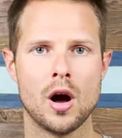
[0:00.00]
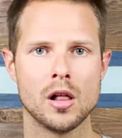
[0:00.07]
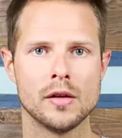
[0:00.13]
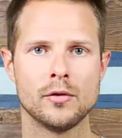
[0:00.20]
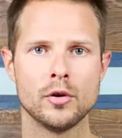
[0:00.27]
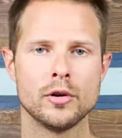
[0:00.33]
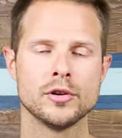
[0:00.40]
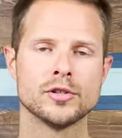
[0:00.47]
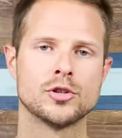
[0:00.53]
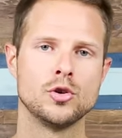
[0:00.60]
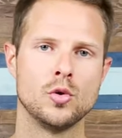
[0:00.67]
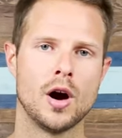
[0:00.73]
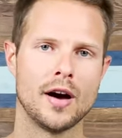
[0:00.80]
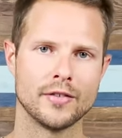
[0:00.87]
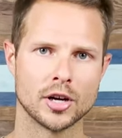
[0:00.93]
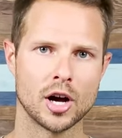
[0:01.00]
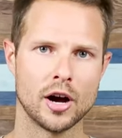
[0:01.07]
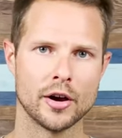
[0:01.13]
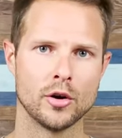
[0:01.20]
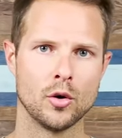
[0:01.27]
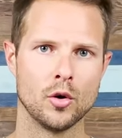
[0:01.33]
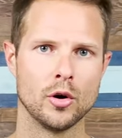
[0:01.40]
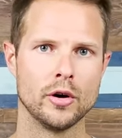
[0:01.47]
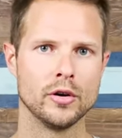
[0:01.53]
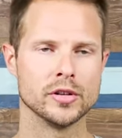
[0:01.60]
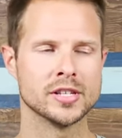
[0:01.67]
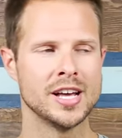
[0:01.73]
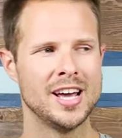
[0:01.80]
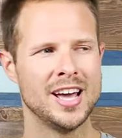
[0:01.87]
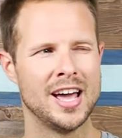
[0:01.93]
olive oils, two avocado
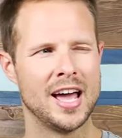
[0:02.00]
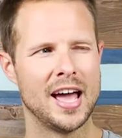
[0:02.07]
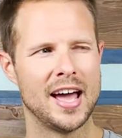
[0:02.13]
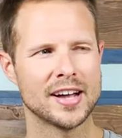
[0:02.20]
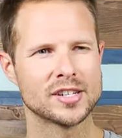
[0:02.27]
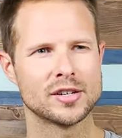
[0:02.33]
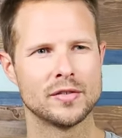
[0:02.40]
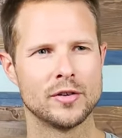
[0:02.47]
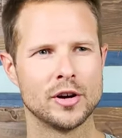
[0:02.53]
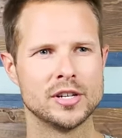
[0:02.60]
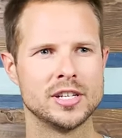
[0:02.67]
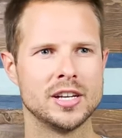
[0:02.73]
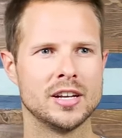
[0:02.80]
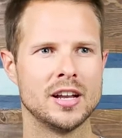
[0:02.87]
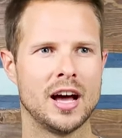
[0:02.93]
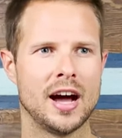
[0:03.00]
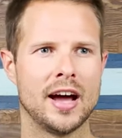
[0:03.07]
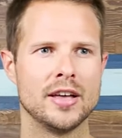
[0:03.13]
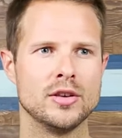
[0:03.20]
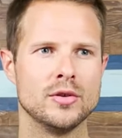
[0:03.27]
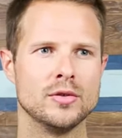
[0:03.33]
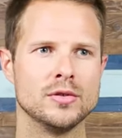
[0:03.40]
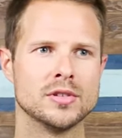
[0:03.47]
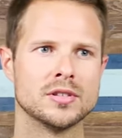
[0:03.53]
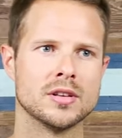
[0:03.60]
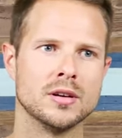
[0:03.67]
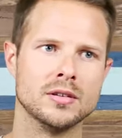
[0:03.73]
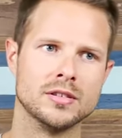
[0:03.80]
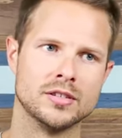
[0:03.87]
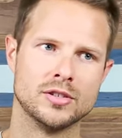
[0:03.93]
oils. Extra virgin I use
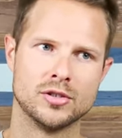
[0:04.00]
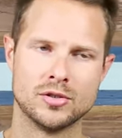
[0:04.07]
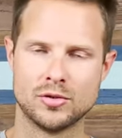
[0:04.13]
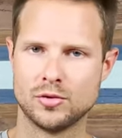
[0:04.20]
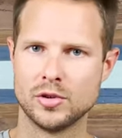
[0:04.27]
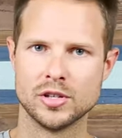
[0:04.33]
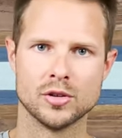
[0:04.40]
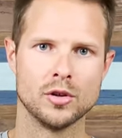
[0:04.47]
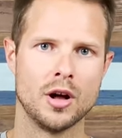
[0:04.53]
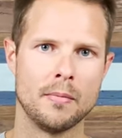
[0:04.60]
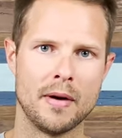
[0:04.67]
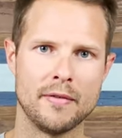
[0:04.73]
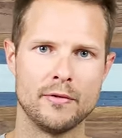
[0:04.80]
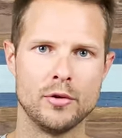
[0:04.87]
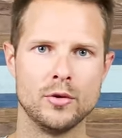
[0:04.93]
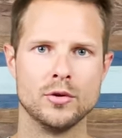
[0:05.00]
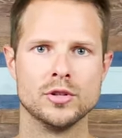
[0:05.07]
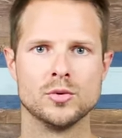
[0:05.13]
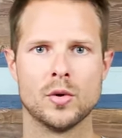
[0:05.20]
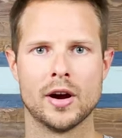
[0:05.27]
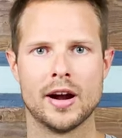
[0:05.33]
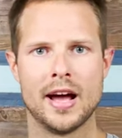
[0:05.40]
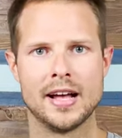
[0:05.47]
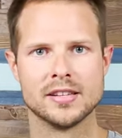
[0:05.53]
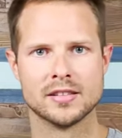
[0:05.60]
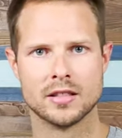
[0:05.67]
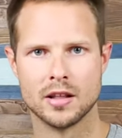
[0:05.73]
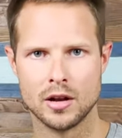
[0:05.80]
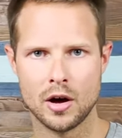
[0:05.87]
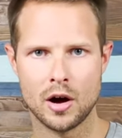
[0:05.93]
to drizzle on my foods, whereas
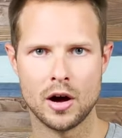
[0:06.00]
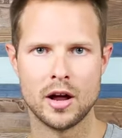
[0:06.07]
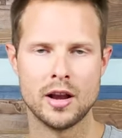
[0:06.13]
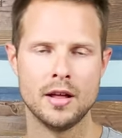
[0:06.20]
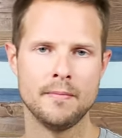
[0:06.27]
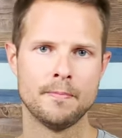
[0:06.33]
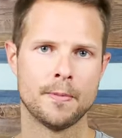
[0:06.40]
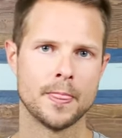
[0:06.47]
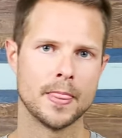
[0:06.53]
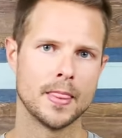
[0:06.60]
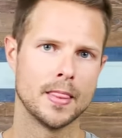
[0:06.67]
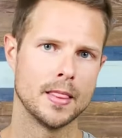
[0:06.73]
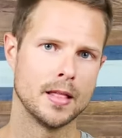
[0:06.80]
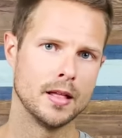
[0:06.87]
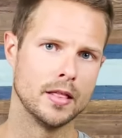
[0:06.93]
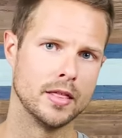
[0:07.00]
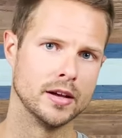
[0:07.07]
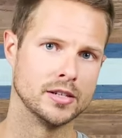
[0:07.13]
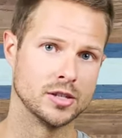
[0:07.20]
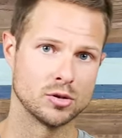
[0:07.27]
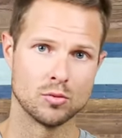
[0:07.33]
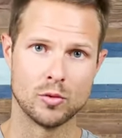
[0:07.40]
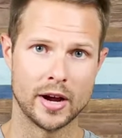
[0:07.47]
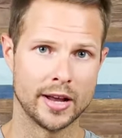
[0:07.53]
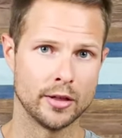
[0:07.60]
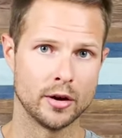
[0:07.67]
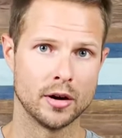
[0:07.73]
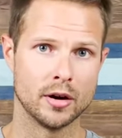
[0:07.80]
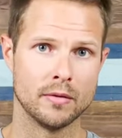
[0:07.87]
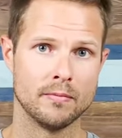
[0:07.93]
the non, the just
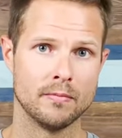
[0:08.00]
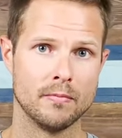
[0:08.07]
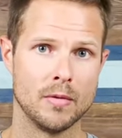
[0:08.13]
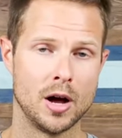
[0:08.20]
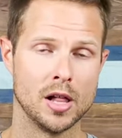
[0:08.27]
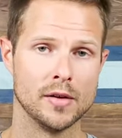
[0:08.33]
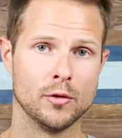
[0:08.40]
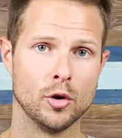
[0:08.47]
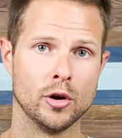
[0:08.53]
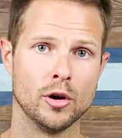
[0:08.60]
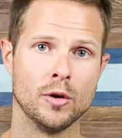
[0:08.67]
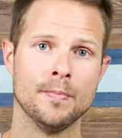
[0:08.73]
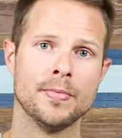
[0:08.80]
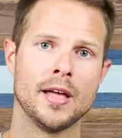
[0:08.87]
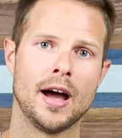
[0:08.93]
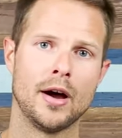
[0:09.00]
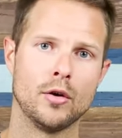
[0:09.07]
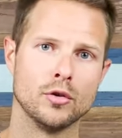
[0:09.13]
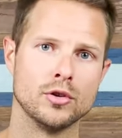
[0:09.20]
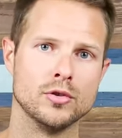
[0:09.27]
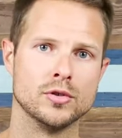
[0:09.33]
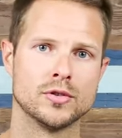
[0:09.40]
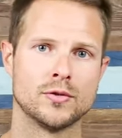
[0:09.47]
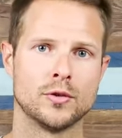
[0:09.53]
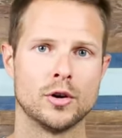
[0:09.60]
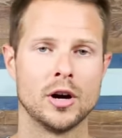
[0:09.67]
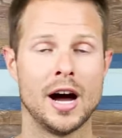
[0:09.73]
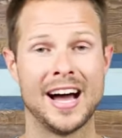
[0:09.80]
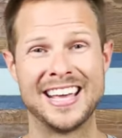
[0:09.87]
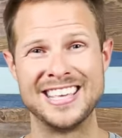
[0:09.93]
regular olive oil, I will use for
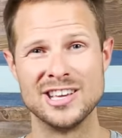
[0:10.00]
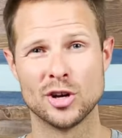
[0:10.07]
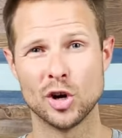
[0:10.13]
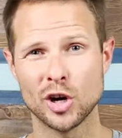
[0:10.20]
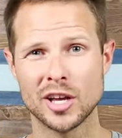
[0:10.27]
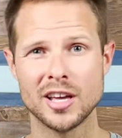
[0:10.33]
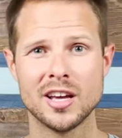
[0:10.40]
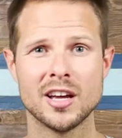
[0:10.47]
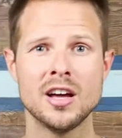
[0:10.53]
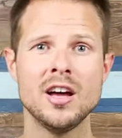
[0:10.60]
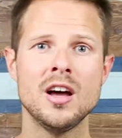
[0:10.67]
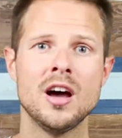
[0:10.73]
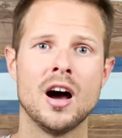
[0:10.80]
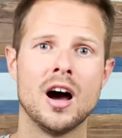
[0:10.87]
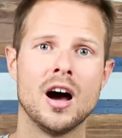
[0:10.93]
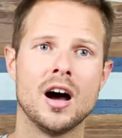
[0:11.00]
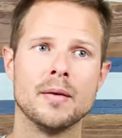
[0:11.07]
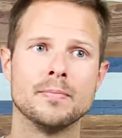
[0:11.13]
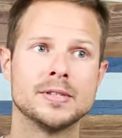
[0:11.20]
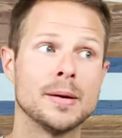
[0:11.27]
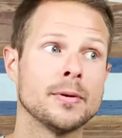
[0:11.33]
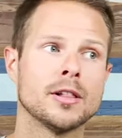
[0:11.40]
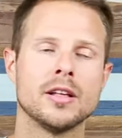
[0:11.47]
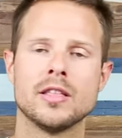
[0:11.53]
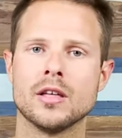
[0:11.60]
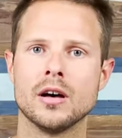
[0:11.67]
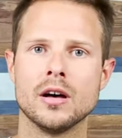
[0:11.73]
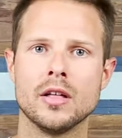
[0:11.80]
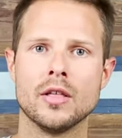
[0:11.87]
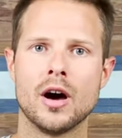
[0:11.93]
high heat cooking. Uh, typically,
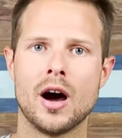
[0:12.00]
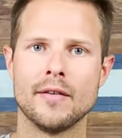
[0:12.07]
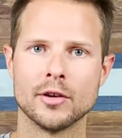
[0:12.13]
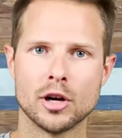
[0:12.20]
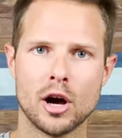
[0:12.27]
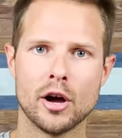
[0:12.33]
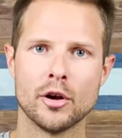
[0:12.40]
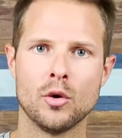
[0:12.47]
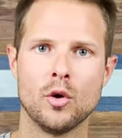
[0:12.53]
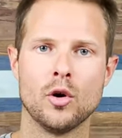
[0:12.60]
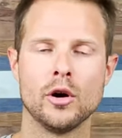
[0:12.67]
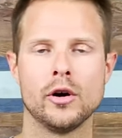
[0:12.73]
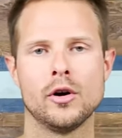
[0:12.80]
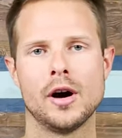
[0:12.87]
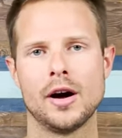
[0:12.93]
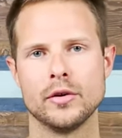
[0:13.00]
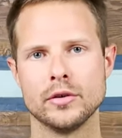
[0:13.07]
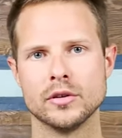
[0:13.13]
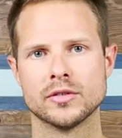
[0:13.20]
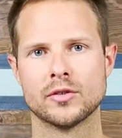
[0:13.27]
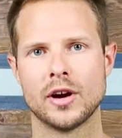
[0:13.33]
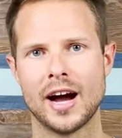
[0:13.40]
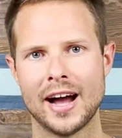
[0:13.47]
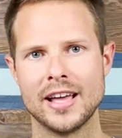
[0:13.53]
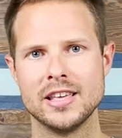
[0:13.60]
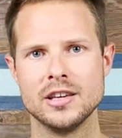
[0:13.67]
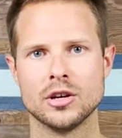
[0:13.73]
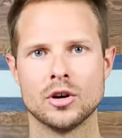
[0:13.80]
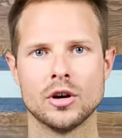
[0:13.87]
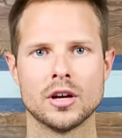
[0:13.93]
the, the avocado oil I'll use for high
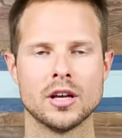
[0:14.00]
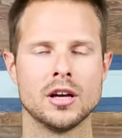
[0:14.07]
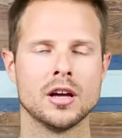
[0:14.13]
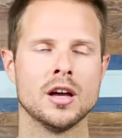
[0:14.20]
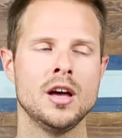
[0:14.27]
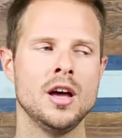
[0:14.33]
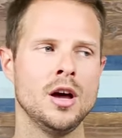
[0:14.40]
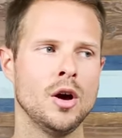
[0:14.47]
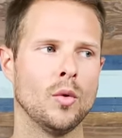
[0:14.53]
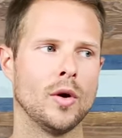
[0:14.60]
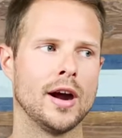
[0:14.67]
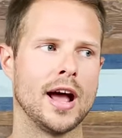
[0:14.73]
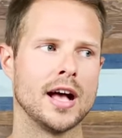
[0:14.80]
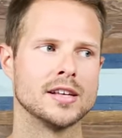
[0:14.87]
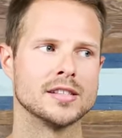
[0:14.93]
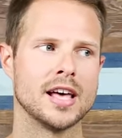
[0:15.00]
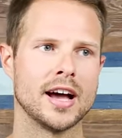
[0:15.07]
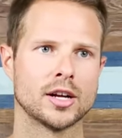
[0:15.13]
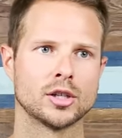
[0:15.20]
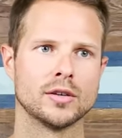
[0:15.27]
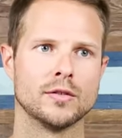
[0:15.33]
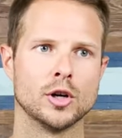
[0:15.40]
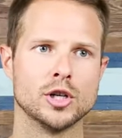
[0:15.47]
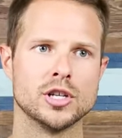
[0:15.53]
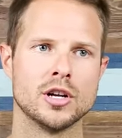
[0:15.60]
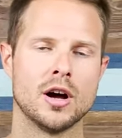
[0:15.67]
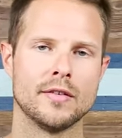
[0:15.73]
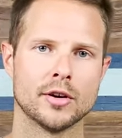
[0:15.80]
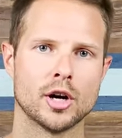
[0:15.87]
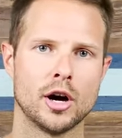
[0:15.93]
heat cooking whereas the extra virgin
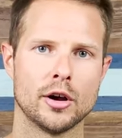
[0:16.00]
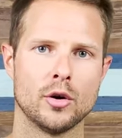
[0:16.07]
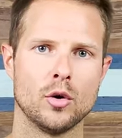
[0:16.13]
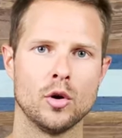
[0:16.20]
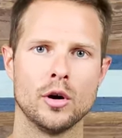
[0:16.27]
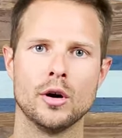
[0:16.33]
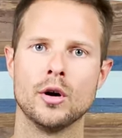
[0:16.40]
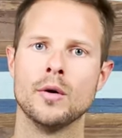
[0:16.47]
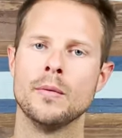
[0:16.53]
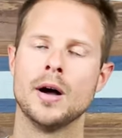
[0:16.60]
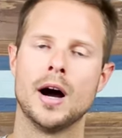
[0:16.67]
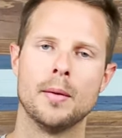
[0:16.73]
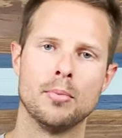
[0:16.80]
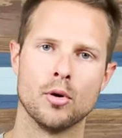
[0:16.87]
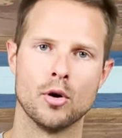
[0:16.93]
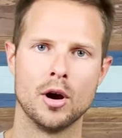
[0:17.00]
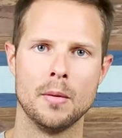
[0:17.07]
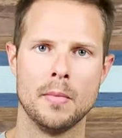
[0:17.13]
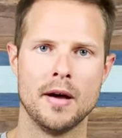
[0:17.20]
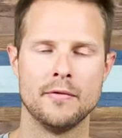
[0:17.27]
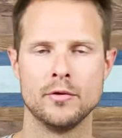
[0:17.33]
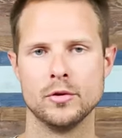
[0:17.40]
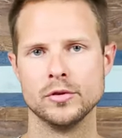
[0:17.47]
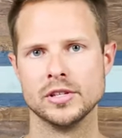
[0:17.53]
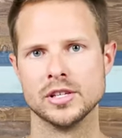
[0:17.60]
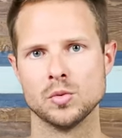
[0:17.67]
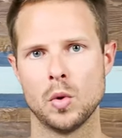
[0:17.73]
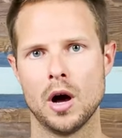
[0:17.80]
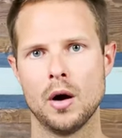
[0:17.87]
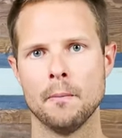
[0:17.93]
avocado oil I'll pour on my foods as
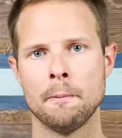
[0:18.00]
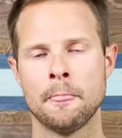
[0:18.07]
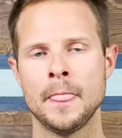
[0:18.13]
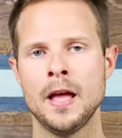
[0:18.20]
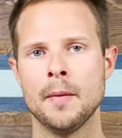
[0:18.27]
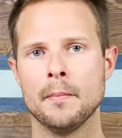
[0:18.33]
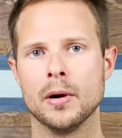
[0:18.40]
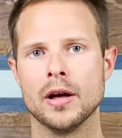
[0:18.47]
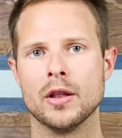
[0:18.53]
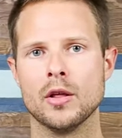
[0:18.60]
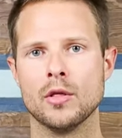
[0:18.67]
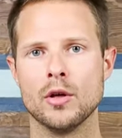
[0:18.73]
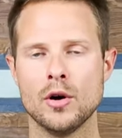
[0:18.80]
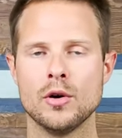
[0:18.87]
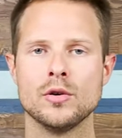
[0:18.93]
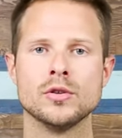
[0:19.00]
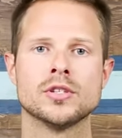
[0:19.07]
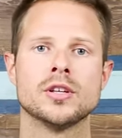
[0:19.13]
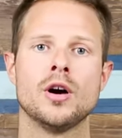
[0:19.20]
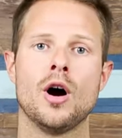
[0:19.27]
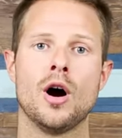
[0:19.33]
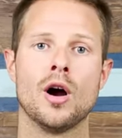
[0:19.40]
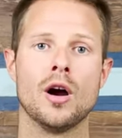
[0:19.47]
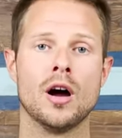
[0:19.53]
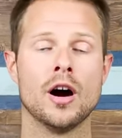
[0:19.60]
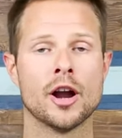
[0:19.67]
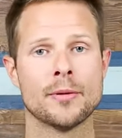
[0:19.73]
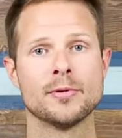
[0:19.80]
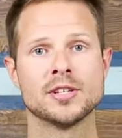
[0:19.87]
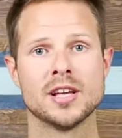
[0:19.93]
well. But those are
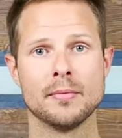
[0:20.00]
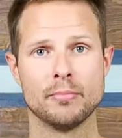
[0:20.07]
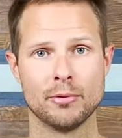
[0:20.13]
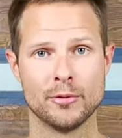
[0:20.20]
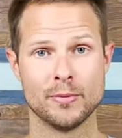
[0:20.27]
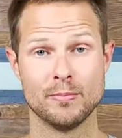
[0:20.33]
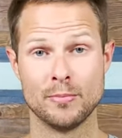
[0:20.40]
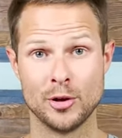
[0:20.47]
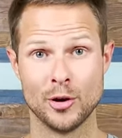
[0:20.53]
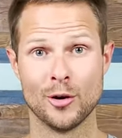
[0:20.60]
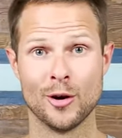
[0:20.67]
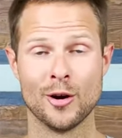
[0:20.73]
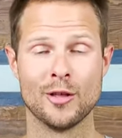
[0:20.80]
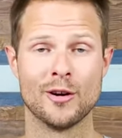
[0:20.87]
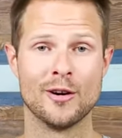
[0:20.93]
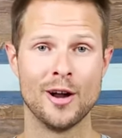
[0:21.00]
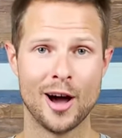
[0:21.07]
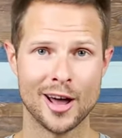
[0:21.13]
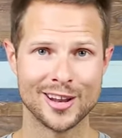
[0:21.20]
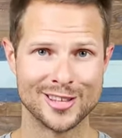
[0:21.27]
100% pure, they're not